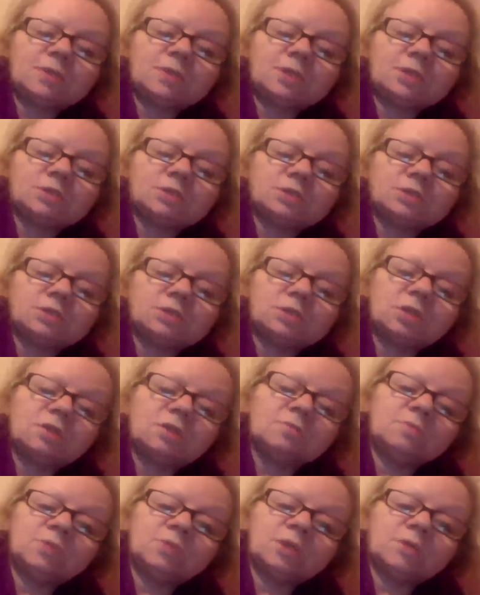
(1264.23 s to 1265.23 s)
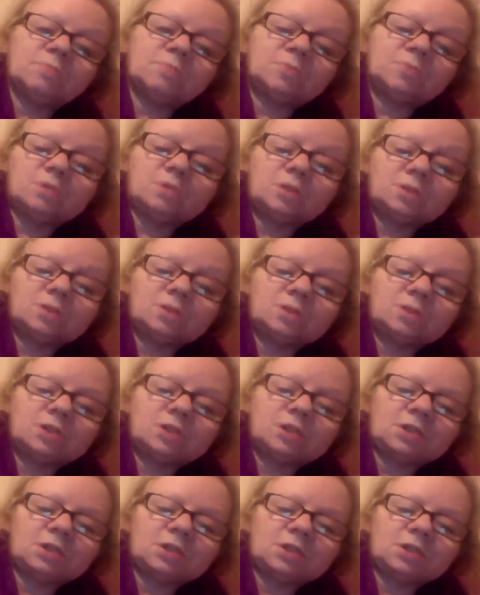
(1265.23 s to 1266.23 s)
fits, you know people
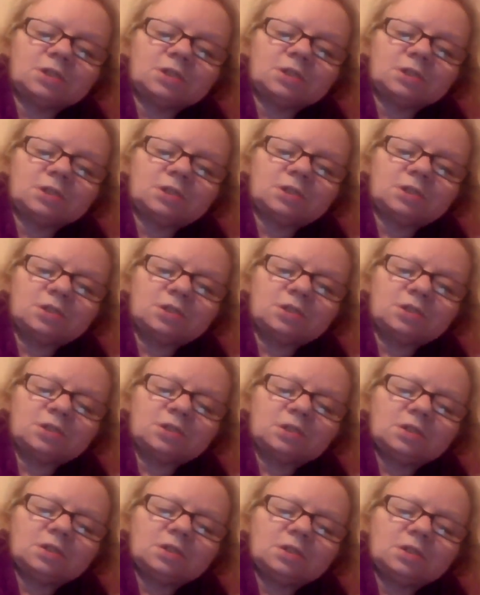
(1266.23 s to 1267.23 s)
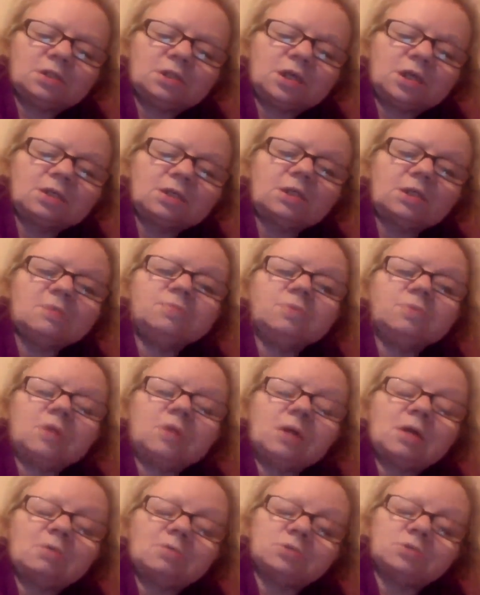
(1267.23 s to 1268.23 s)
locally, and if you're
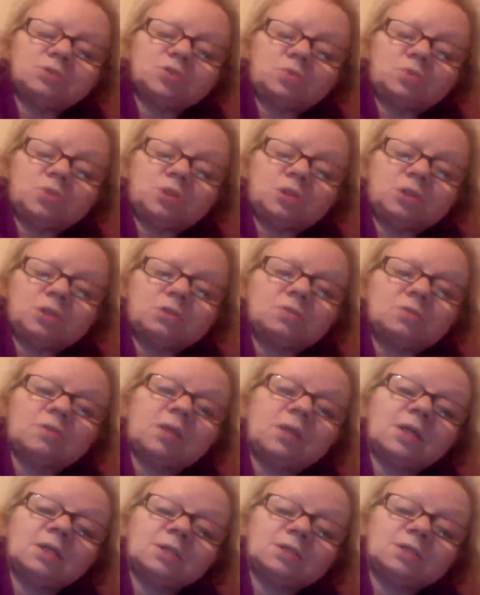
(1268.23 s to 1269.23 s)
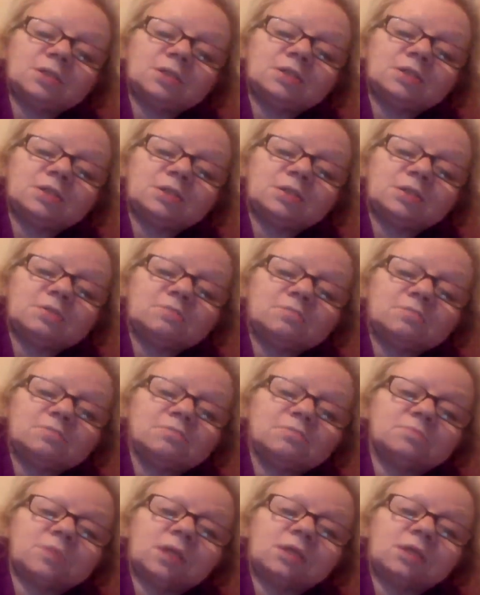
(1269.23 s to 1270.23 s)
out of joint in their system
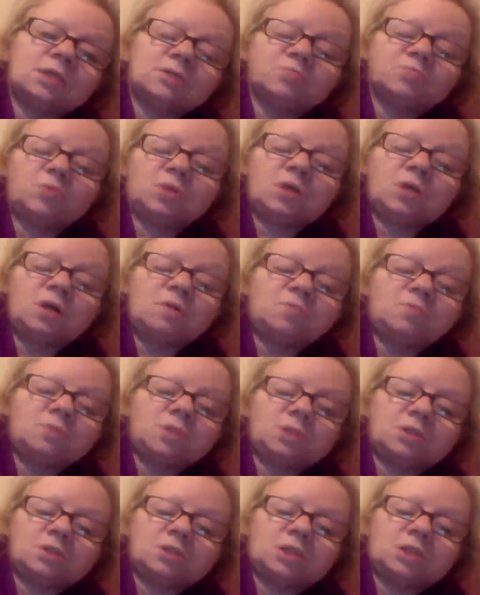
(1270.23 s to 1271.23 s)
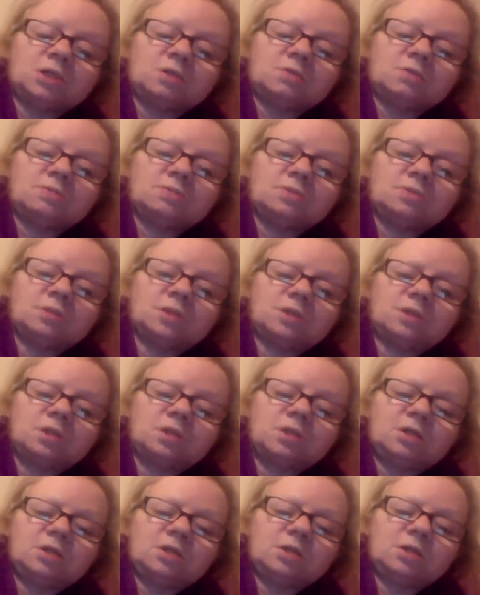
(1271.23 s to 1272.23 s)
and you speak up for yourself,
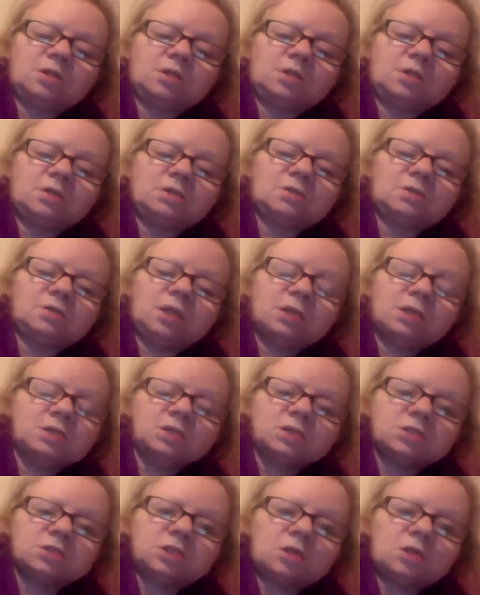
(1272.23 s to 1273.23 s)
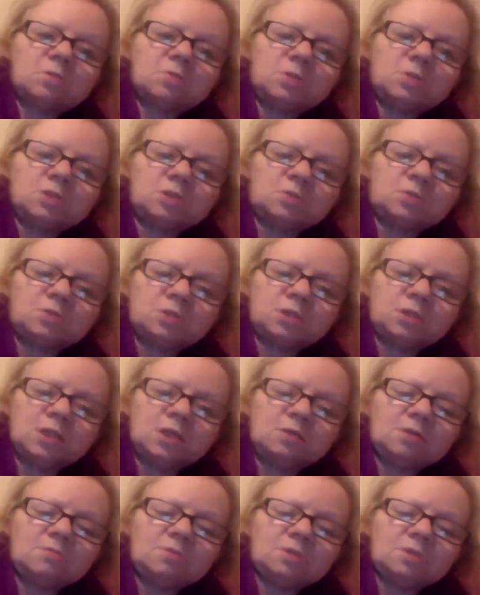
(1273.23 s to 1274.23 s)
they just don't want you in the
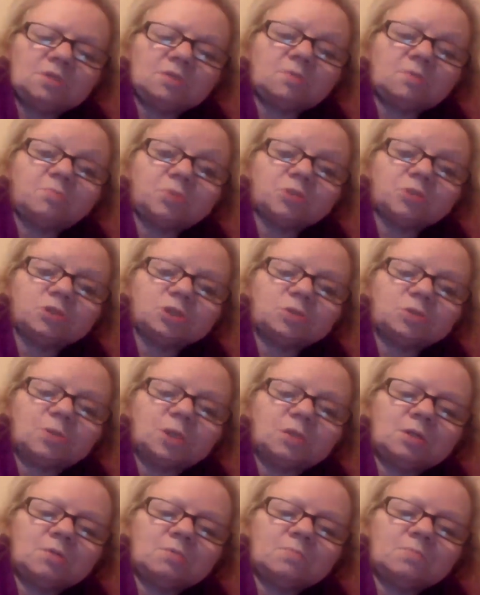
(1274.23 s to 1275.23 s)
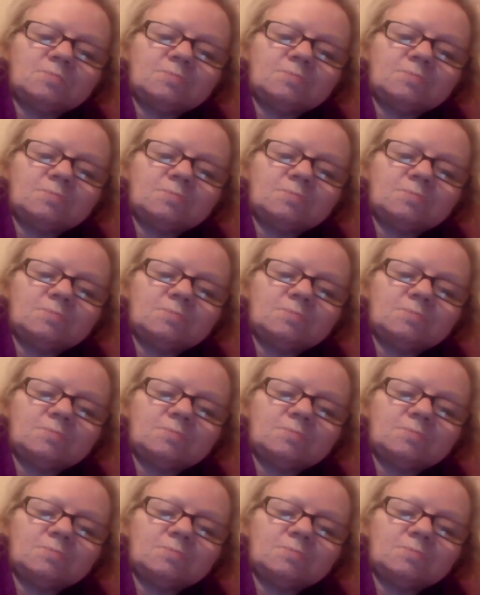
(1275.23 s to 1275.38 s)
area, they'll push you out.